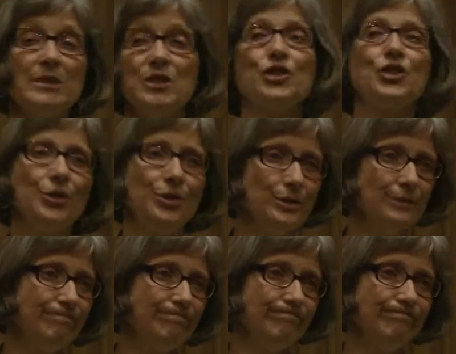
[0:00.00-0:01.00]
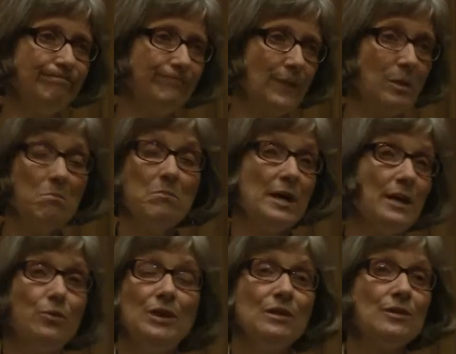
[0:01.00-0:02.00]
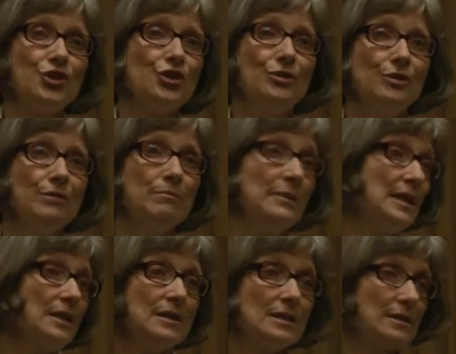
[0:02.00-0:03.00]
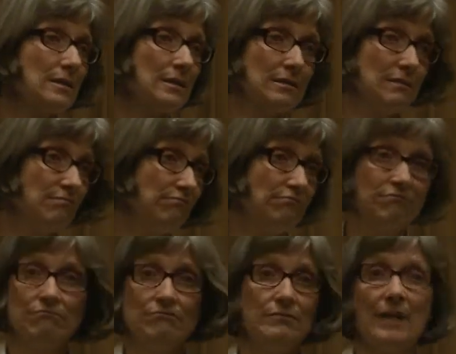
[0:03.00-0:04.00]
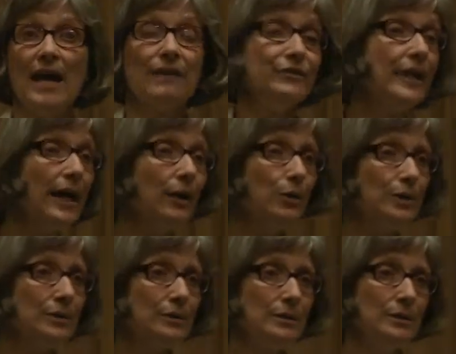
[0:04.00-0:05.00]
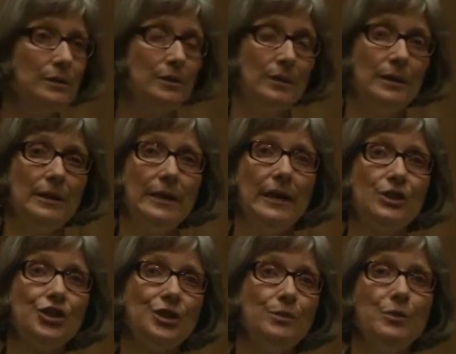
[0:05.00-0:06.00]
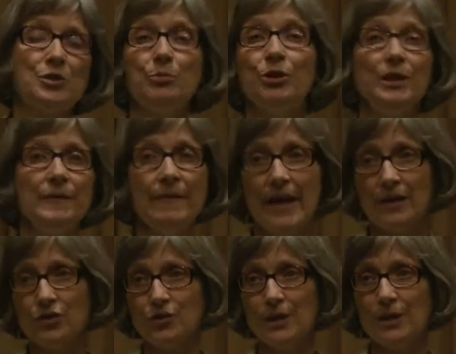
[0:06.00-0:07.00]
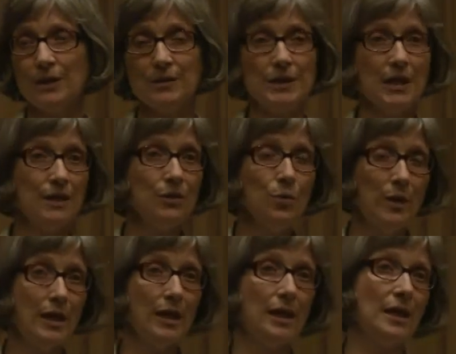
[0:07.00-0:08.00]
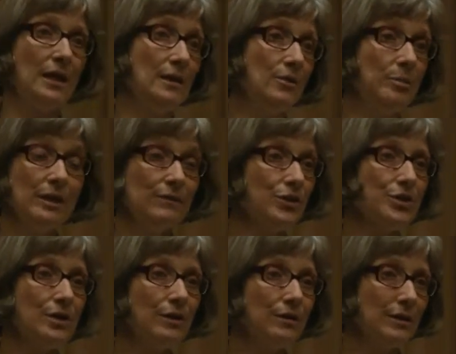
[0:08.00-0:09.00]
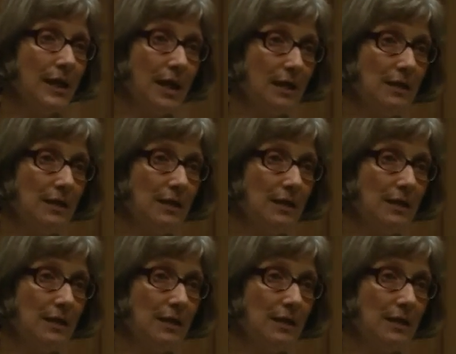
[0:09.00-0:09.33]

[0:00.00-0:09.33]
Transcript: missed her by, we do not sure, minutes, half an hour. And she was put in that truck and taken away, and nobody ever saw her again.